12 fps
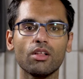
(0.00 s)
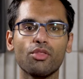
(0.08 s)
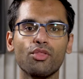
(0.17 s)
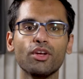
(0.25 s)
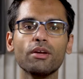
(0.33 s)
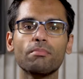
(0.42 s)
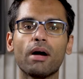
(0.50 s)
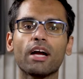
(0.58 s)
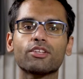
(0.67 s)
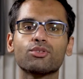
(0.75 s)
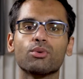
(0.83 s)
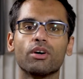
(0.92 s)
Think
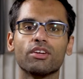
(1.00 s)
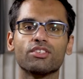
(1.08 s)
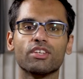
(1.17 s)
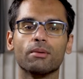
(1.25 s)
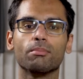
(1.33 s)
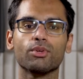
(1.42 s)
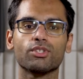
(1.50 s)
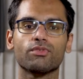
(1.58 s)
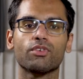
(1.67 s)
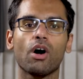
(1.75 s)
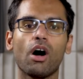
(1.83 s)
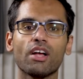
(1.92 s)
back to our examples of
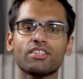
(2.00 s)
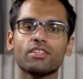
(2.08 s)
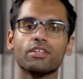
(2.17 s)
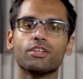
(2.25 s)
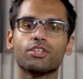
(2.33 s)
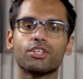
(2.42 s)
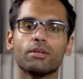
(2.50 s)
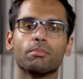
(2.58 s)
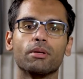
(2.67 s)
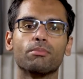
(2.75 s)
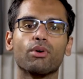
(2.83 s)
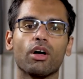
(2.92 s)
cost leadership
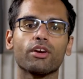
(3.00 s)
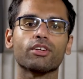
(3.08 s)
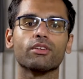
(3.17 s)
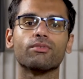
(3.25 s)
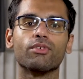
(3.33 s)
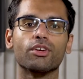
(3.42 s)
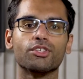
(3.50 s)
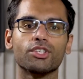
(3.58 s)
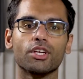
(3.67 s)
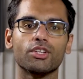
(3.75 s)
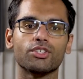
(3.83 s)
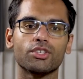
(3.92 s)
and product
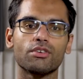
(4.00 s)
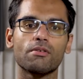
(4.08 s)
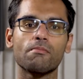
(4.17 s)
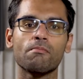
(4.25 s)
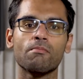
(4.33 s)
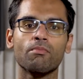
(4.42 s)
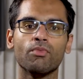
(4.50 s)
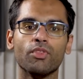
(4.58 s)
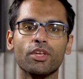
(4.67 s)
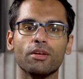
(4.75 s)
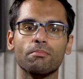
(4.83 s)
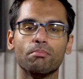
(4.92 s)
differentiation.
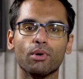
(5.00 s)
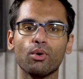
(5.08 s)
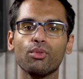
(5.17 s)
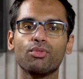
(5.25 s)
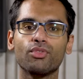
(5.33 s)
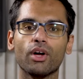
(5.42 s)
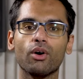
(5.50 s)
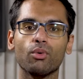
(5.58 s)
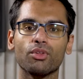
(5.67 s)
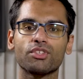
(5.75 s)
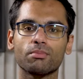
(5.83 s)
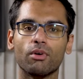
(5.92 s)
They both dealt
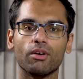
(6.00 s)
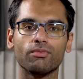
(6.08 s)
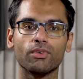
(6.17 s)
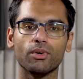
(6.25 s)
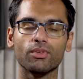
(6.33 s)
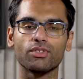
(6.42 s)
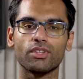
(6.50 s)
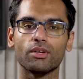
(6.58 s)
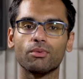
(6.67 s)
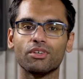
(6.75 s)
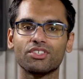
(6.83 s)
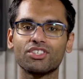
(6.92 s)
with smartphones. They
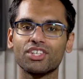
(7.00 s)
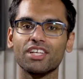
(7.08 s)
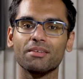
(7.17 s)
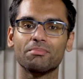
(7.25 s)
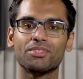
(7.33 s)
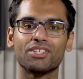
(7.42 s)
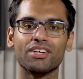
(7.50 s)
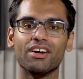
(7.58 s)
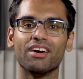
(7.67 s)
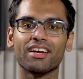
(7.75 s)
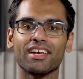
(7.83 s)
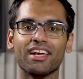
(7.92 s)
were cheap,
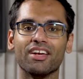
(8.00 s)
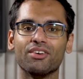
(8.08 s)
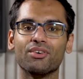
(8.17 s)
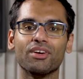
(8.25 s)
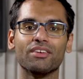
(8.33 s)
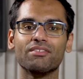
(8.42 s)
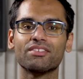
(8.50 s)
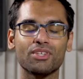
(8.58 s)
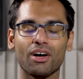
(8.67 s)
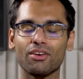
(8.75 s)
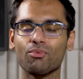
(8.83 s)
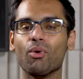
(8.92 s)
generic Androids
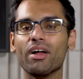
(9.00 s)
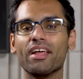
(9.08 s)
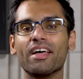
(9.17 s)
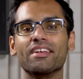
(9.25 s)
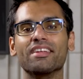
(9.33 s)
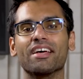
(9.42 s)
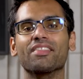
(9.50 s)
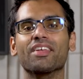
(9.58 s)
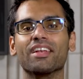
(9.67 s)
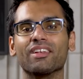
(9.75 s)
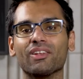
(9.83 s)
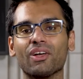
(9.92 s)
on one end and
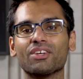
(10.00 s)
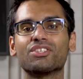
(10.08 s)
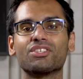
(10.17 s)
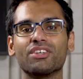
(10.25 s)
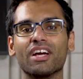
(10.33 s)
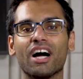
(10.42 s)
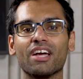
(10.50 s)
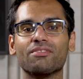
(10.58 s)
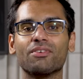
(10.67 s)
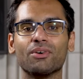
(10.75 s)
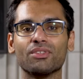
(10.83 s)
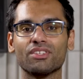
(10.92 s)
then luxury
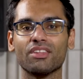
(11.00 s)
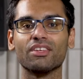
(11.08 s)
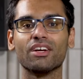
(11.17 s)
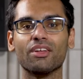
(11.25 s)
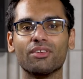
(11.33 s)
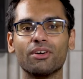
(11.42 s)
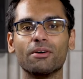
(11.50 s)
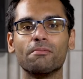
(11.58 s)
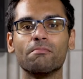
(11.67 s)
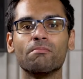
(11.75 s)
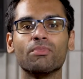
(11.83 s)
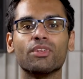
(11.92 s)
iPhones on the other.
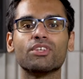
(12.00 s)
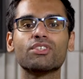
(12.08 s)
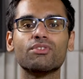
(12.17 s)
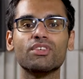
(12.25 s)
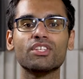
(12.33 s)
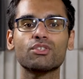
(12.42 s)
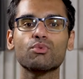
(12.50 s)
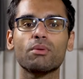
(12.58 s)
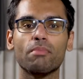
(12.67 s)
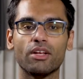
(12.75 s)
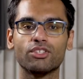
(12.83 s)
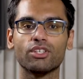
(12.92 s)
There's a reason we
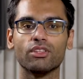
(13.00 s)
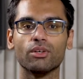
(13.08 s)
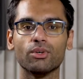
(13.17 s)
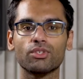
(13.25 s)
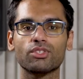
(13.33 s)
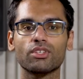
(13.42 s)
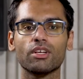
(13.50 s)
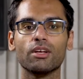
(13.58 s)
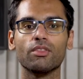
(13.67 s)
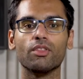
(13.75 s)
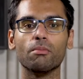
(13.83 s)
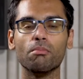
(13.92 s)
mentioned those.
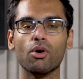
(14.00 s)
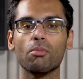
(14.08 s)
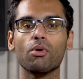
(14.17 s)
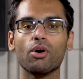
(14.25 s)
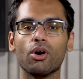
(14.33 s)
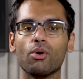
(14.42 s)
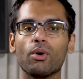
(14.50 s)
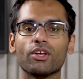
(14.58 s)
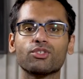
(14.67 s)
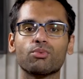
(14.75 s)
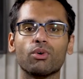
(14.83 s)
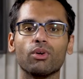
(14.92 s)
The mobile
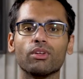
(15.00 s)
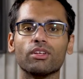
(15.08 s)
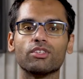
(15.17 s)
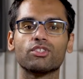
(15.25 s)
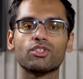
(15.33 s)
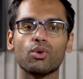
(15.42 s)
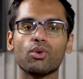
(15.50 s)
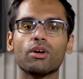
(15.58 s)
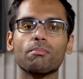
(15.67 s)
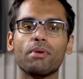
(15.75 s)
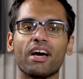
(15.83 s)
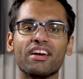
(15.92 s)
OS world is so
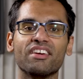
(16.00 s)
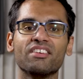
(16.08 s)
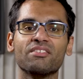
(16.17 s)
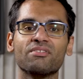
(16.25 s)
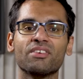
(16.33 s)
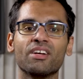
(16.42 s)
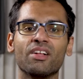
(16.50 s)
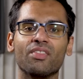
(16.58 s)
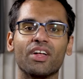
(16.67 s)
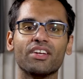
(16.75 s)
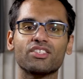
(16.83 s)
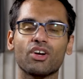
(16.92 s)
competitive
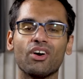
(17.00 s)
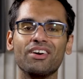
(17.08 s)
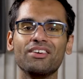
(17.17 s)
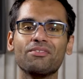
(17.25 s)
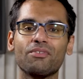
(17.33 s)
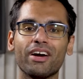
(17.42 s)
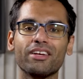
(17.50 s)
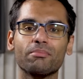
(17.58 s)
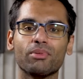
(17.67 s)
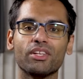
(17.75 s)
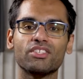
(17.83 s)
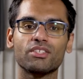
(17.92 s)
that it's hard to find a
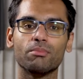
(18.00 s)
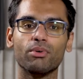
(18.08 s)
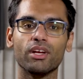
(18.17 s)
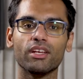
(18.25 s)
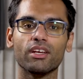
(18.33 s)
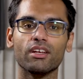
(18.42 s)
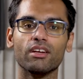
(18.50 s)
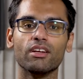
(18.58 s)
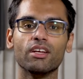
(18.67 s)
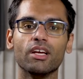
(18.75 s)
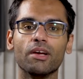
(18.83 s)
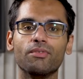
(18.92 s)
place to break in.
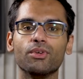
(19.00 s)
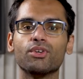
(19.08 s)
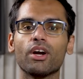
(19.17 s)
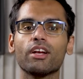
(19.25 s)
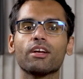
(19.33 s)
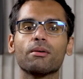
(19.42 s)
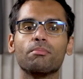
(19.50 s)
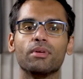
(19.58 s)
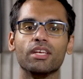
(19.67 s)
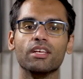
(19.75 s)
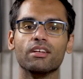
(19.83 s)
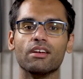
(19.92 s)
If you try to
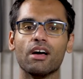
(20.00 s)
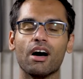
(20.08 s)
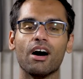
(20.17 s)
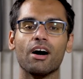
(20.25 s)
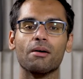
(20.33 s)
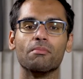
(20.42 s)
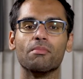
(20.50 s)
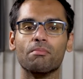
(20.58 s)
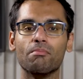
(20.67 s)
compete on